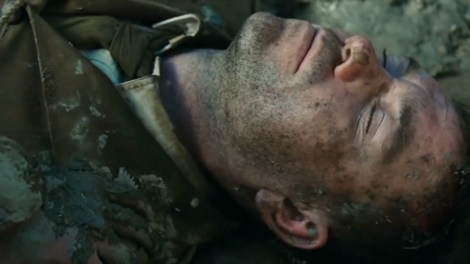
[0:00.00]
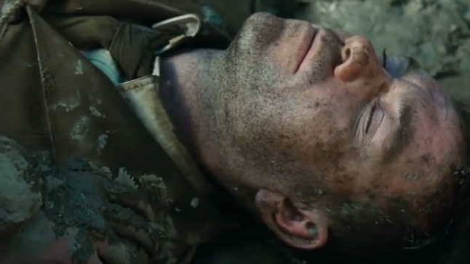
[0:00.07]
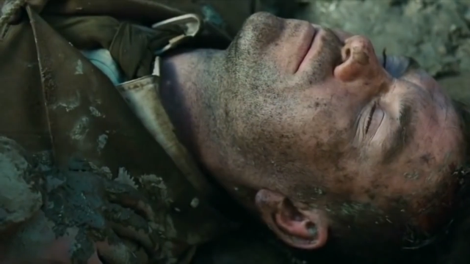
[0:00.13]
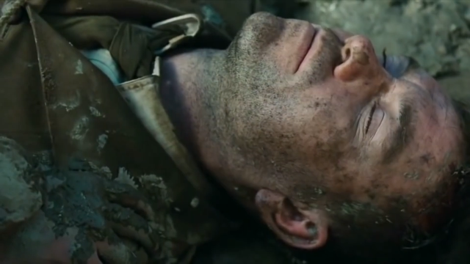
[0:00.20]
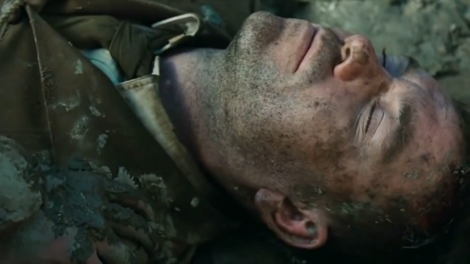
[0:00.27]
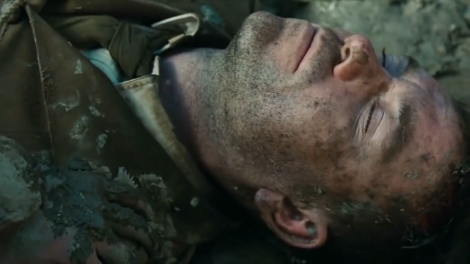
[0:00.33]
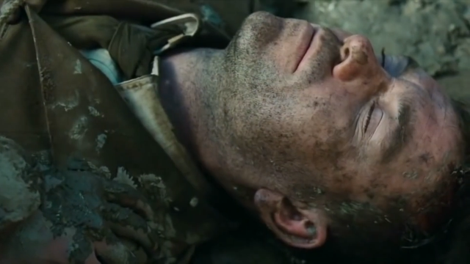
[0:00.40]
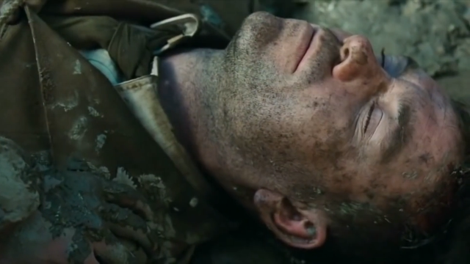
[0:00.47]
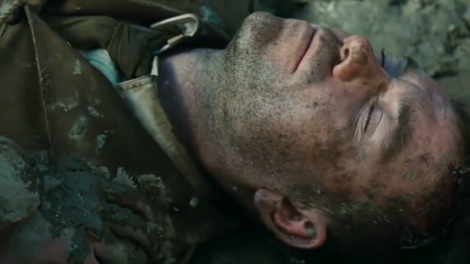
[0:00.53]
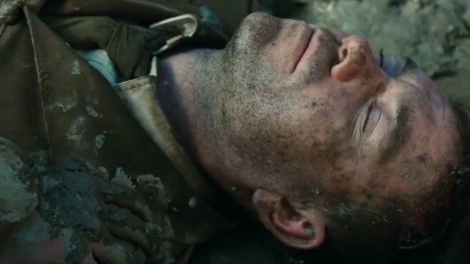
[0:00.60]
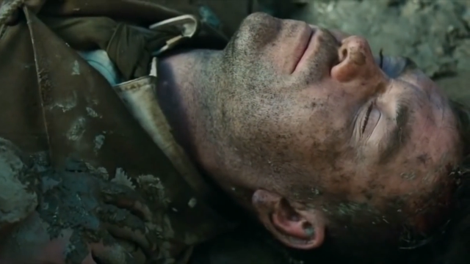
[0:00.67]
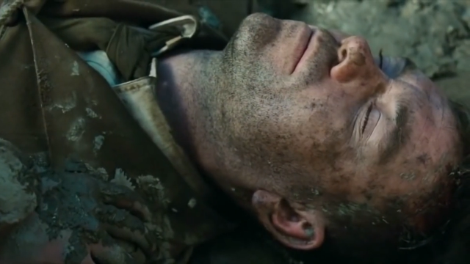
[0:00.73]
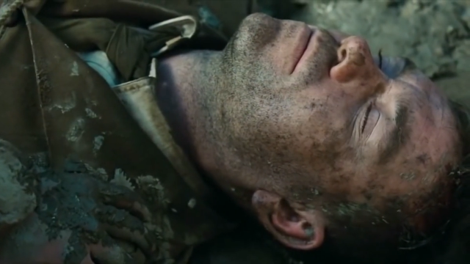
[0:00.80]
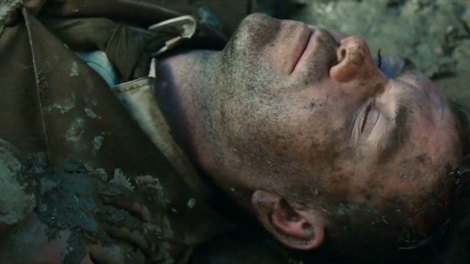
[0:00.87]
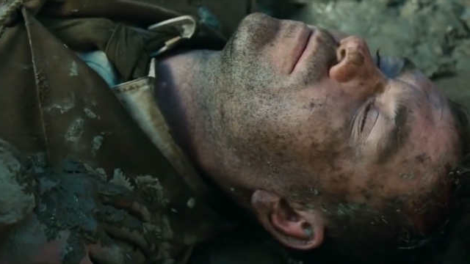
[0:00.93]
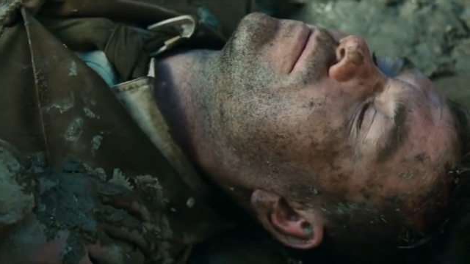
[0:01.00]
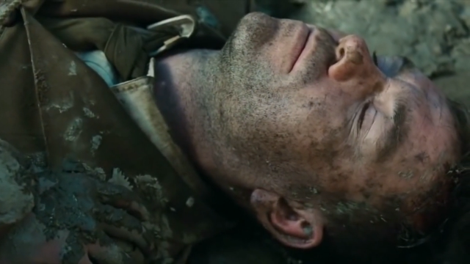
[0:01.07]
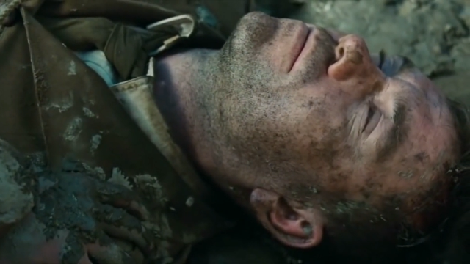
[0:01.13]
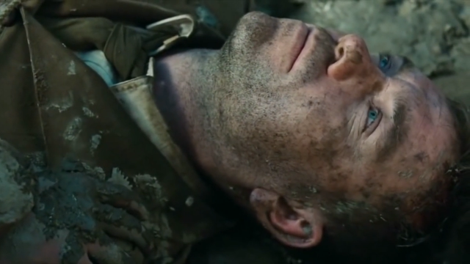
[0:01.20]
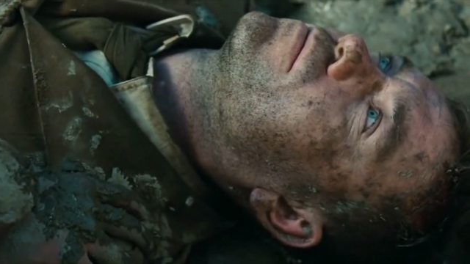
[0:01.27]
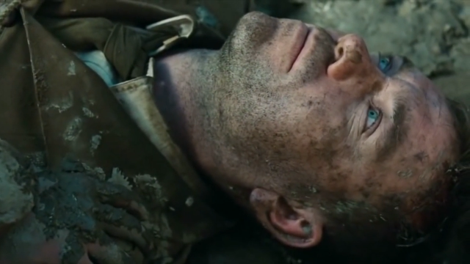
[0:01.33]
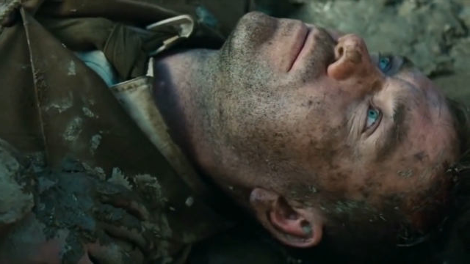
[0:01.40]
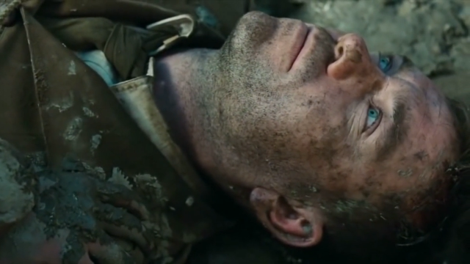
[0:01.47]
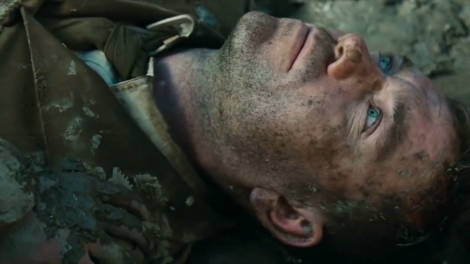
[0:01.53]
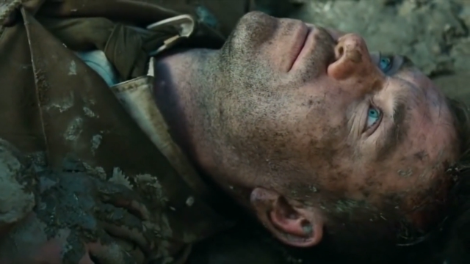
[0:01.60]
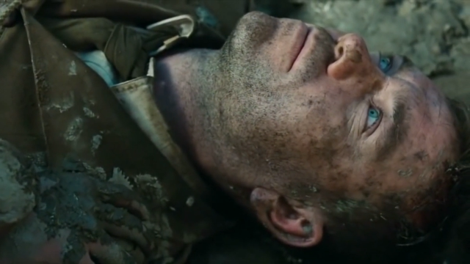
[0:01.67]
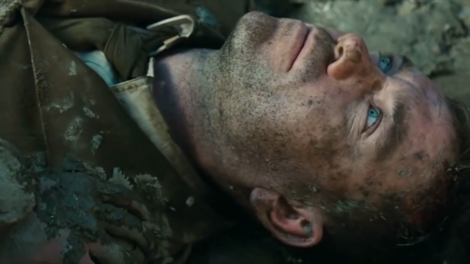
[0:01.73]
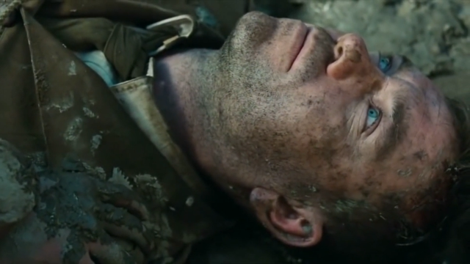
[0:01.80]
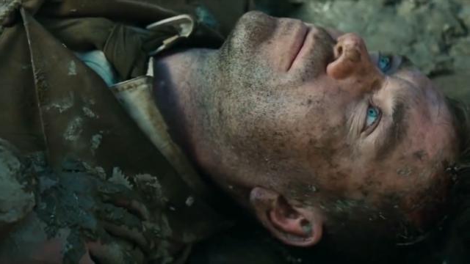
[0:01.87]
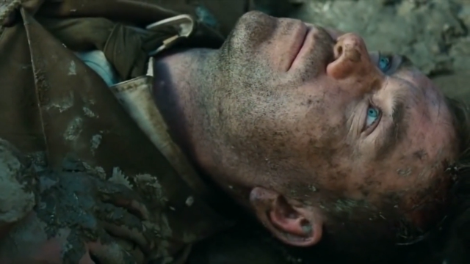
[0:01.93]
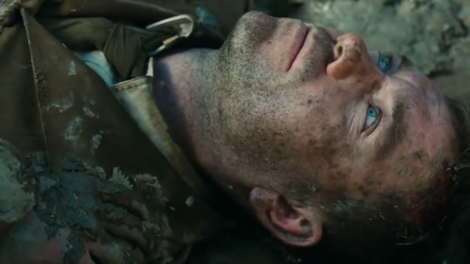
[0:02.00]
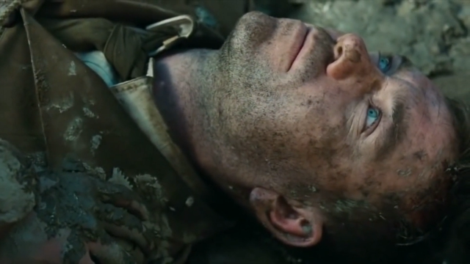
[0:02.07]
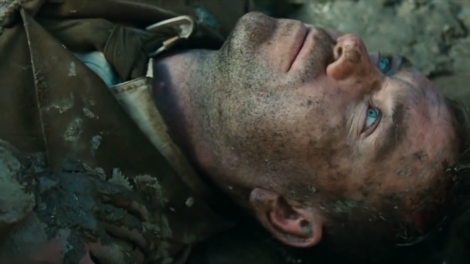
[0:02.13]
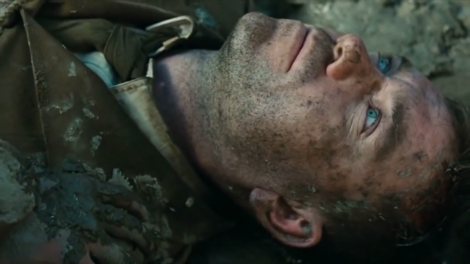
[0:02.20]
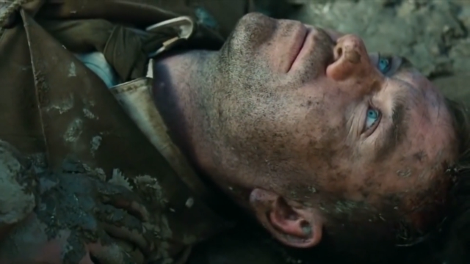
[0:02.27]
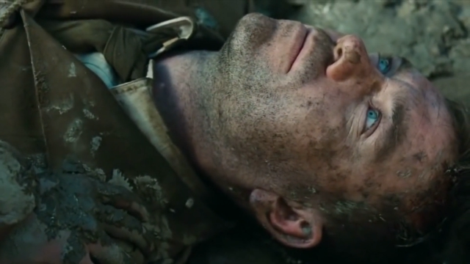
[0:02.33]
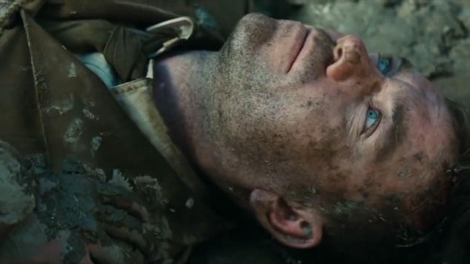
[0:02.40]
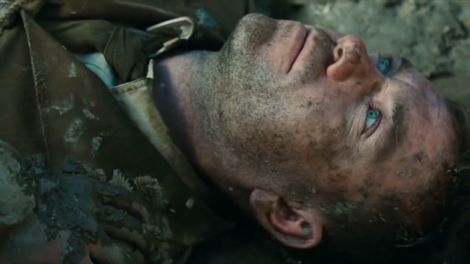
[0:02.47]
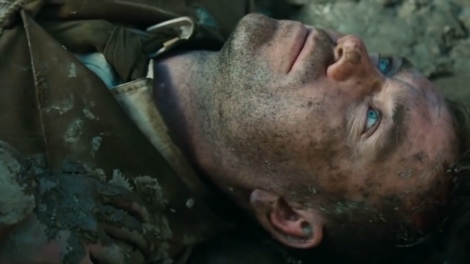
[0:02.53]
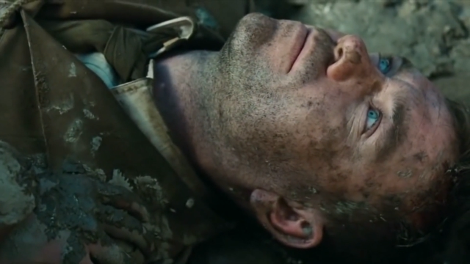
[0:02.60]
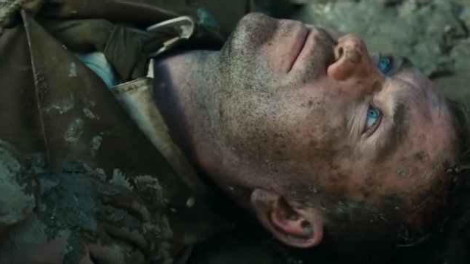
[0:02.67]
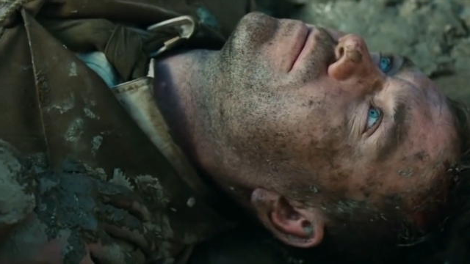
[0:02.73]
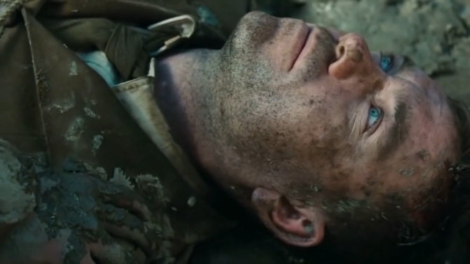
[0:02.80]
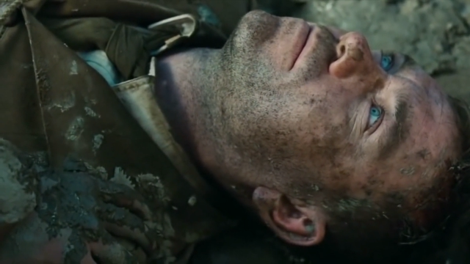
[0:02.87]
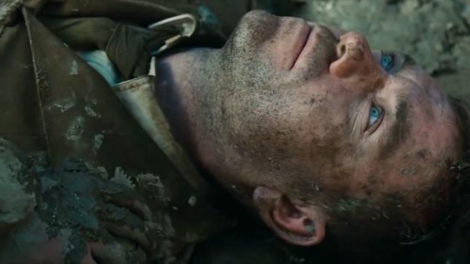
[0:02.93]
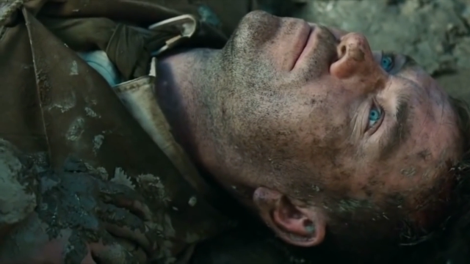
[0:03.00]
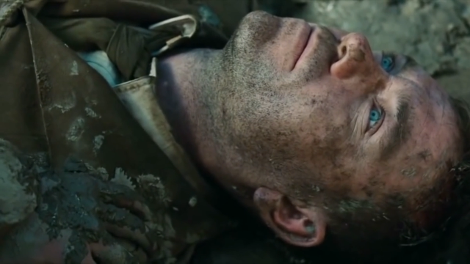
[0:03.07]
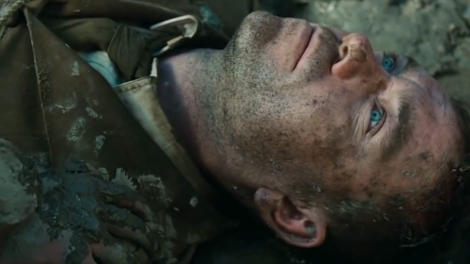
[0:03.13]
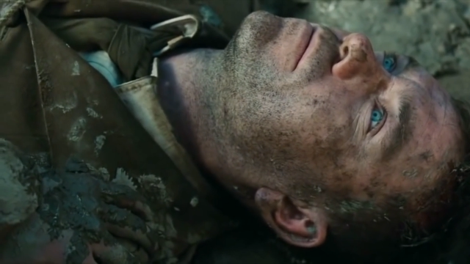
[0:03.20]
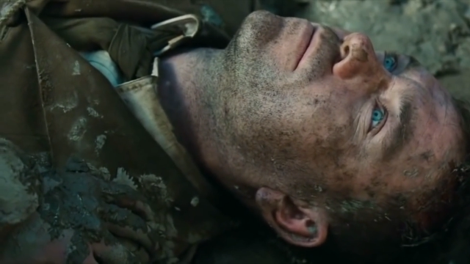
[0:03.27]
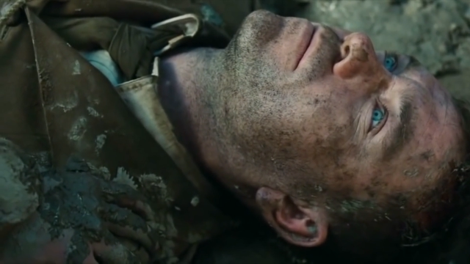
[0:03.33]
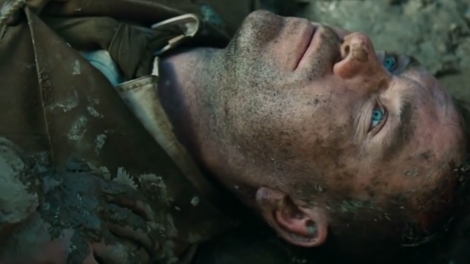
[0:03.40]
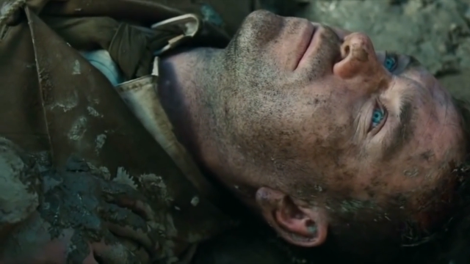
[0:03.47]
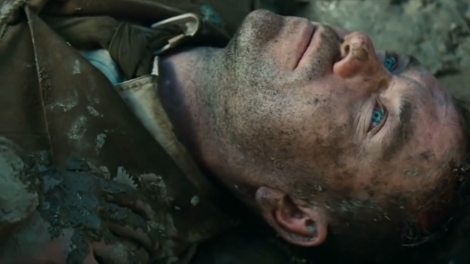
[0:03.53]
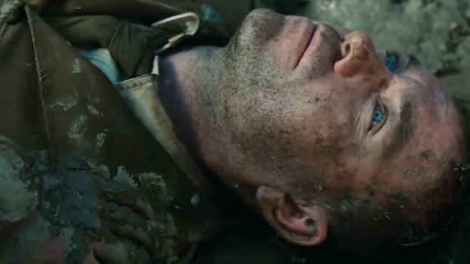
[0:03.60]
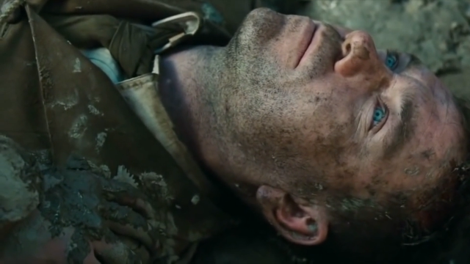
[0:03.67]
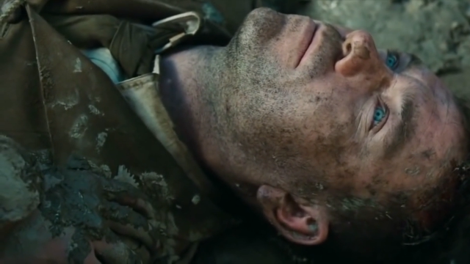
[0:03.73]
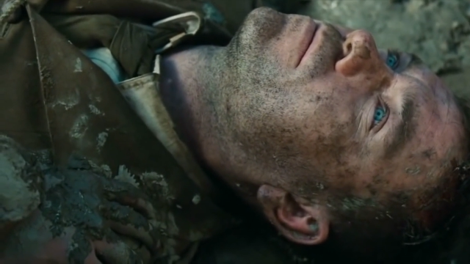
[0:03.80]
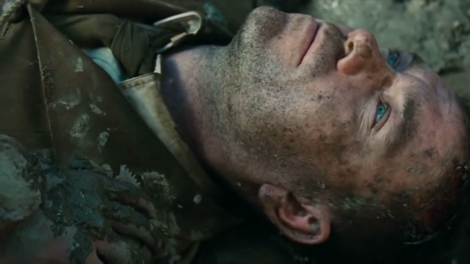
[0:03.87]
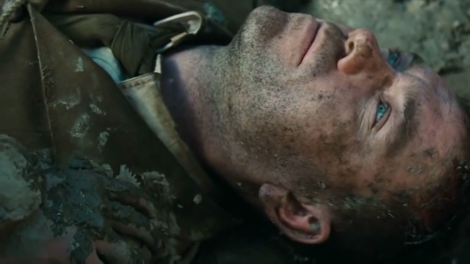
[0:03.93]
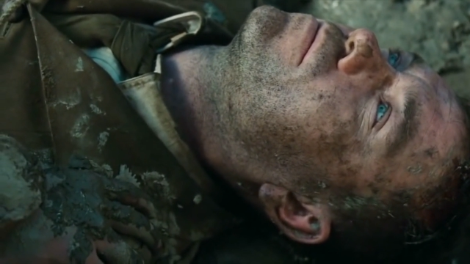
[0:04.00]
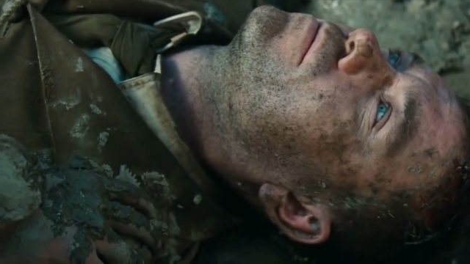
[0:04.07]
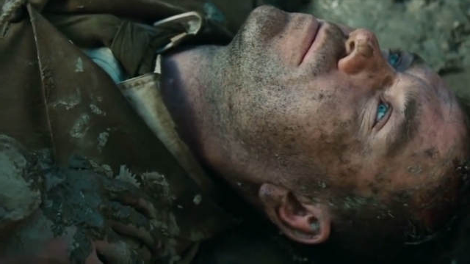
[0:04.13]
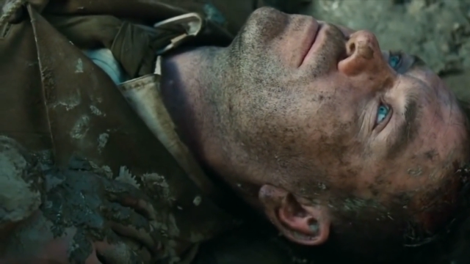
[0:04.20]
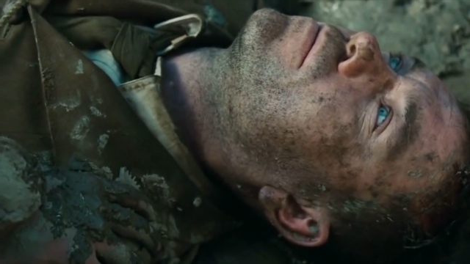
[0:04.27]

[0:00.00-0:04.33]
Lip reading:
[unreadable: no face in view]